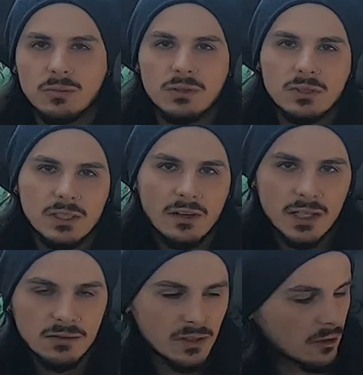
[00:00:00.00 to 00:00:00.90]
would be really
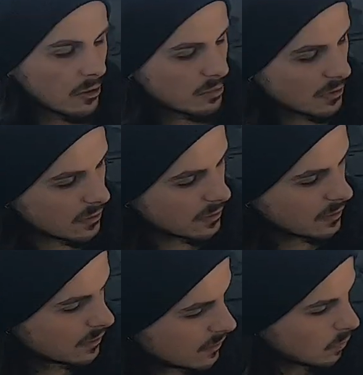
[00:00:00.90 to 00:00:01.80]
nice for the GoPro.
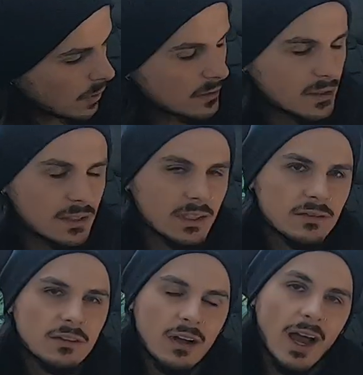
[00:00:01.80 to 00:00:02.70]
Weld the diff.
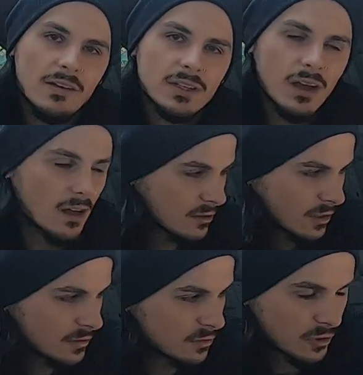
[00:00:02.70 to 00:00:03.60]
I have an
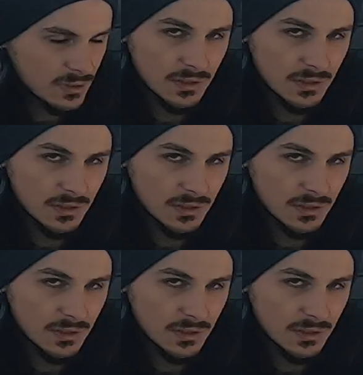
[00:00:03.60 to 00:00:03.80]
R34